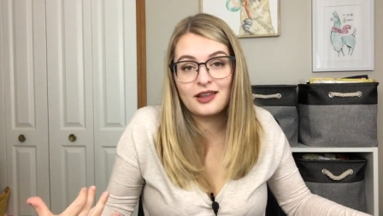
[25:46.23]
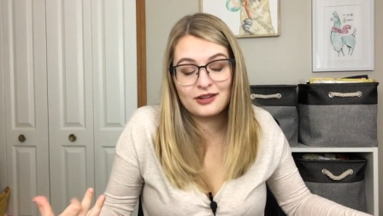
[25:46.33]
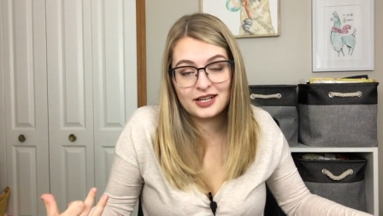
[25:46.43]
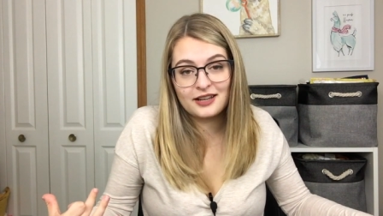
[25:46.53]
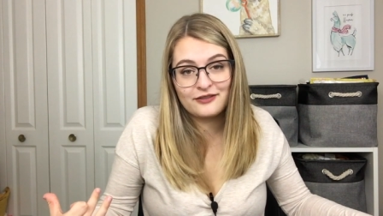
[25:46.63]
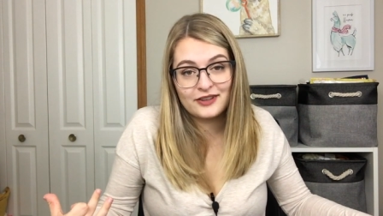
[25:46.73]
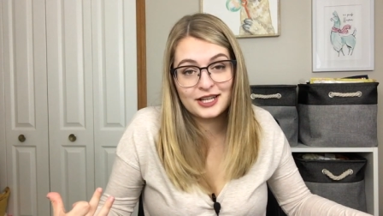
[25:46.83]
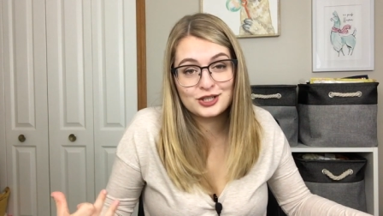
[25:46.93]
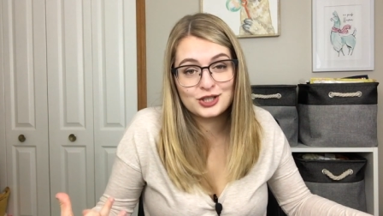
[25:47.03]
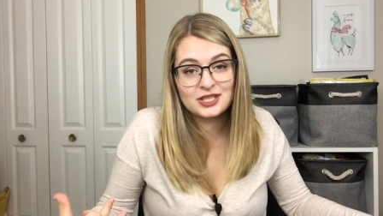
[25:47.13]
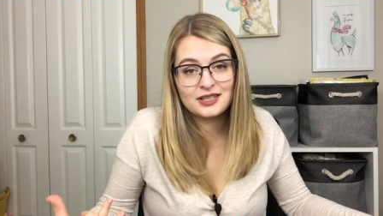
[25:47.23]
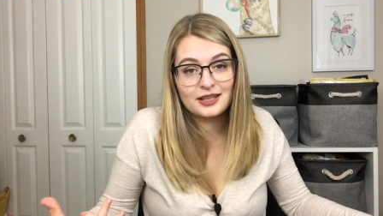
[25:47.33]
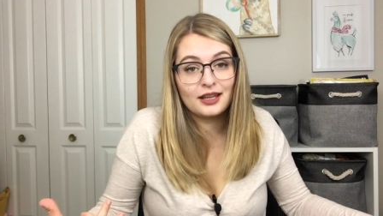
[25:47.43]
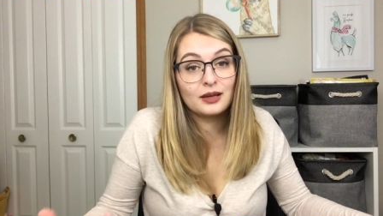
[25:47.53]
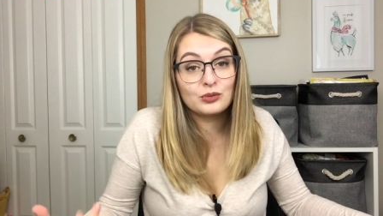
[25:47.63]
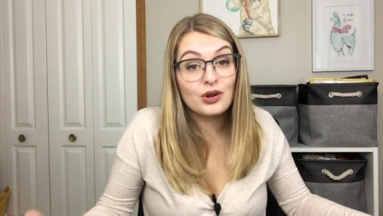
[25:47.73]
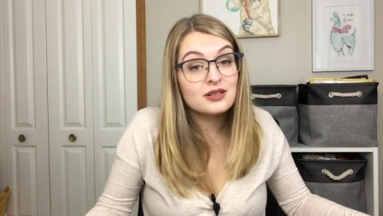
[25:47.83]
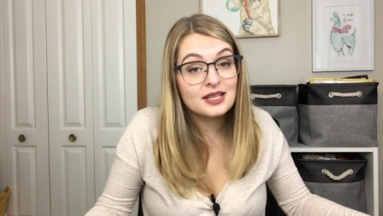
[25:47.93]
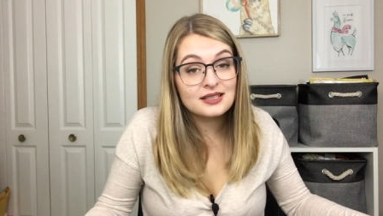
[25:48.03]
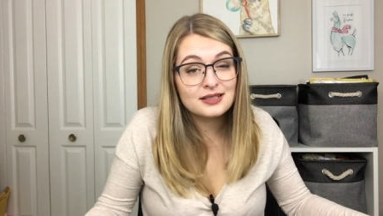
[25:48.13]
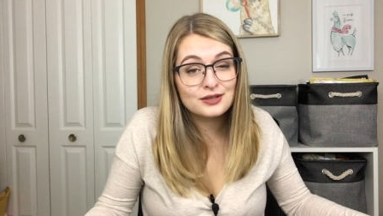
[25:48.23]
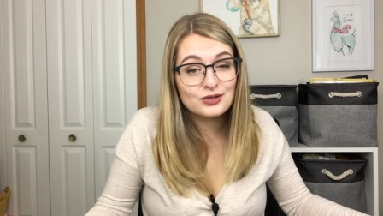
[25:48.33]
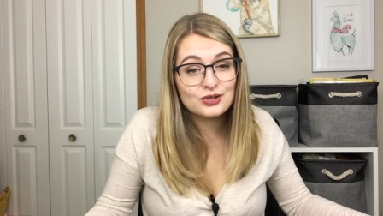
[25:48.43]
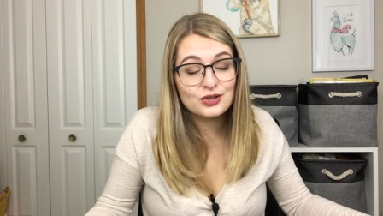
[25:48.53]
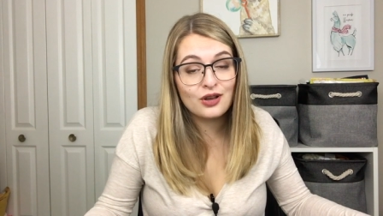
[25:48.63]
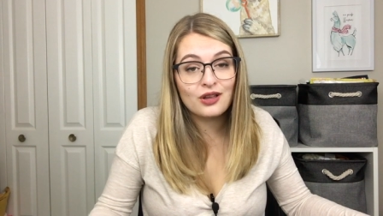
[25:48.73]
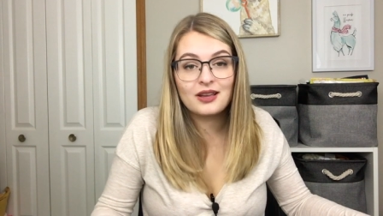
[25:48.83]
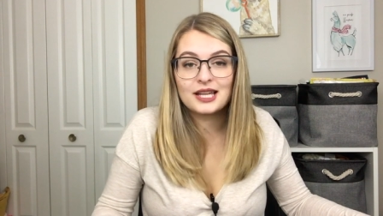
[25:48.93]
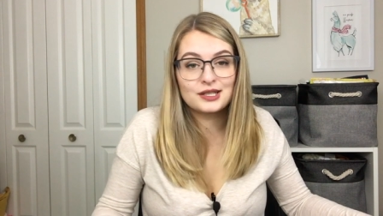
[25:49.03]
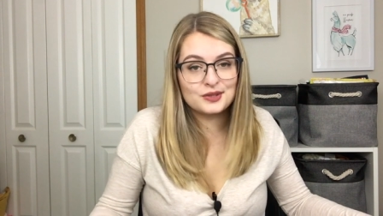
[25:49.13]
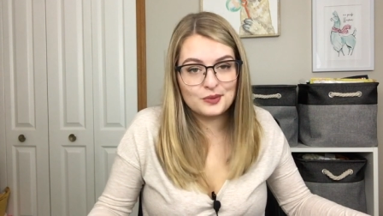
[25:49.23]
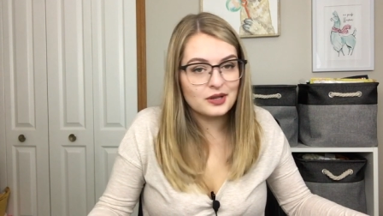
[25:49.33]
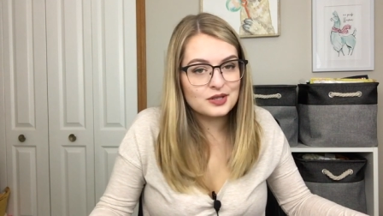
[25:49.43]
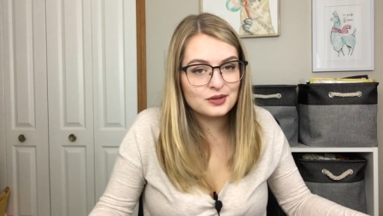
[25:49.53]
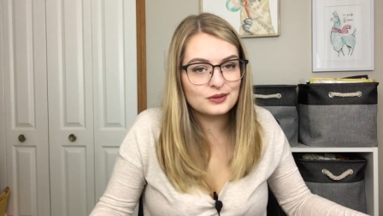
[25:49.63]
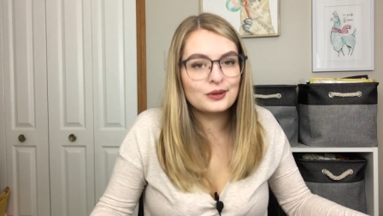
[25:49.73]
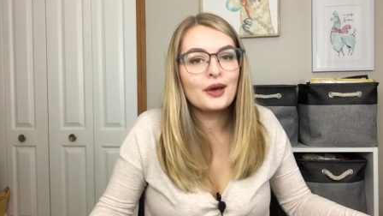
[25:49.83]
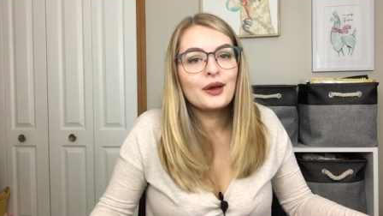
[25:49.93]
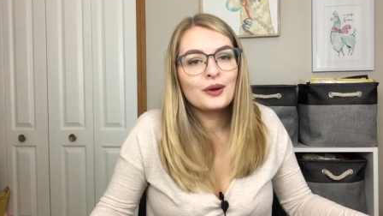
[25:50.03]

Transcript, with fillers: Now that I've finished the Bronte Sister Shawl, I just want to